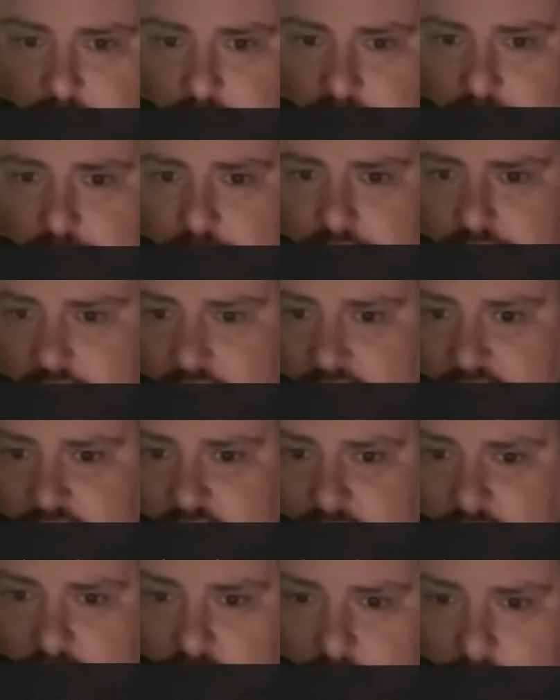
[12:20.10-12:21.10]
You threw
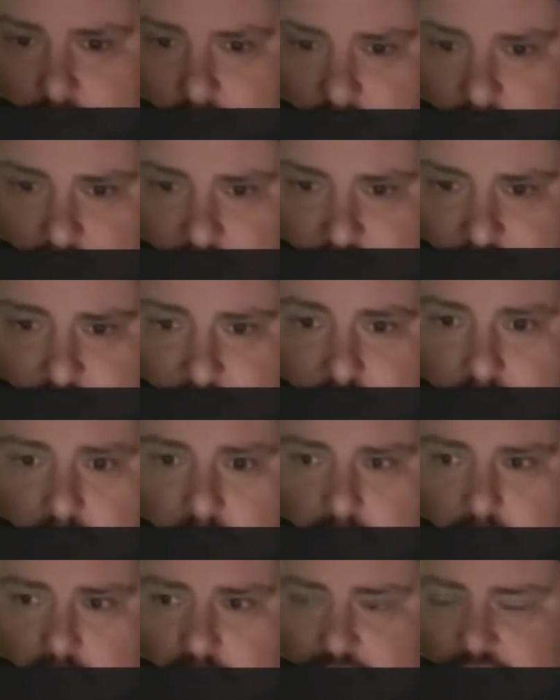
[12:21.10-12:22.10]
Chase under the bus
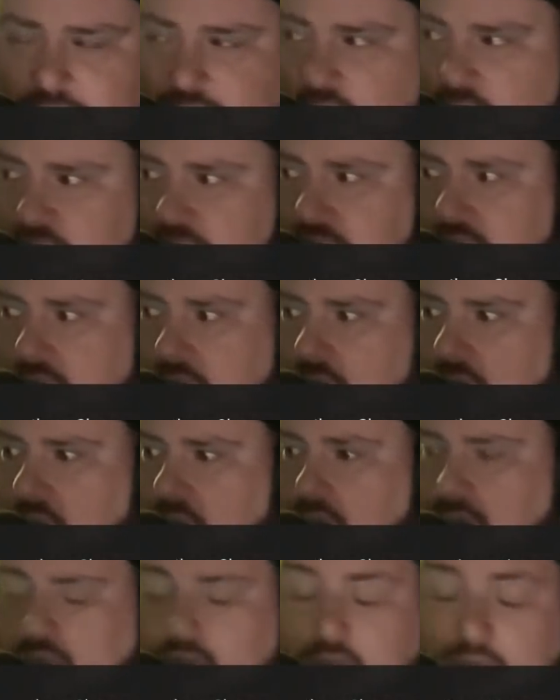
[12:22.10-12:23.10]
when she called you out.
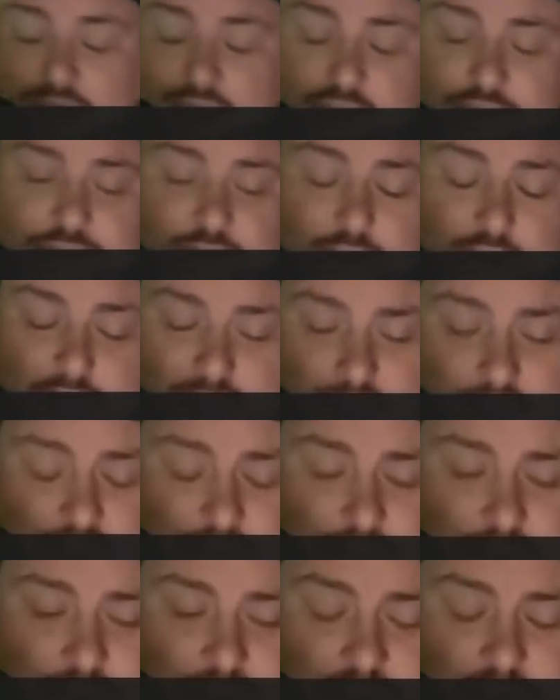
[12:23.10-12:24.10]
I didn't throw
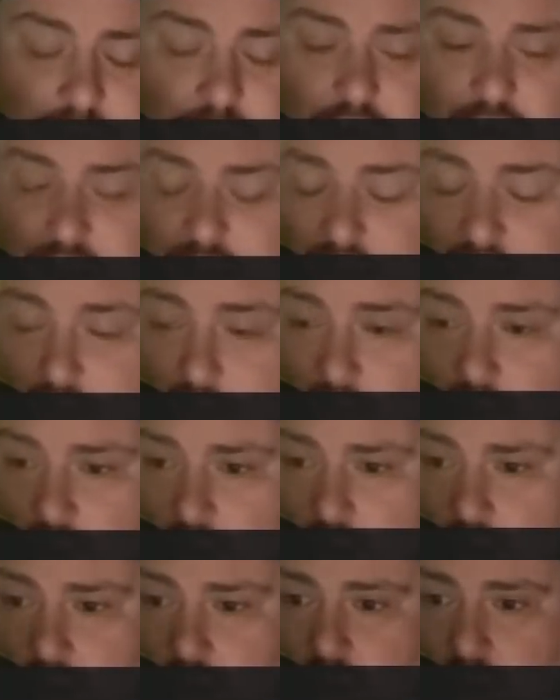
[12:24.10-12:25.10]
anybody under
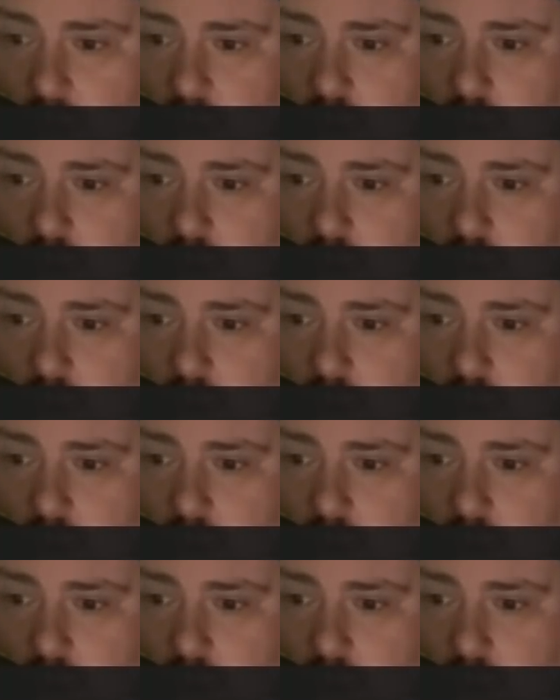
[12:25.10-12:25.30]
anywhere,